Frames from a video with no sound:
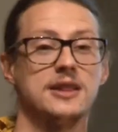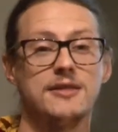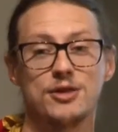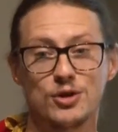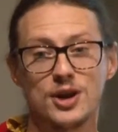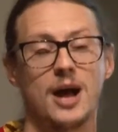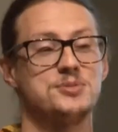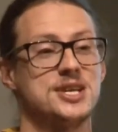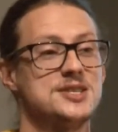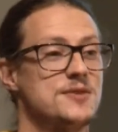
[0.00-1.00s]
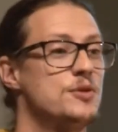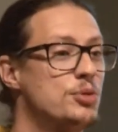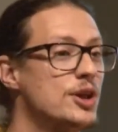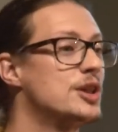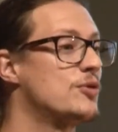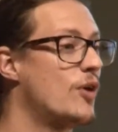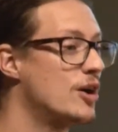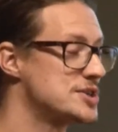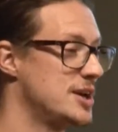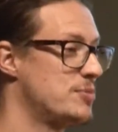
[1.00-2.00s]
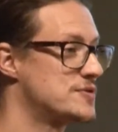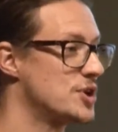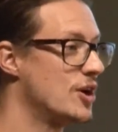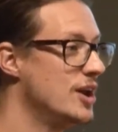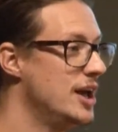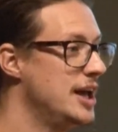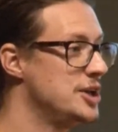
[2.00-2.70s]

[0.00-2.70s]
And then the third option is if you put in the wrong type of chart,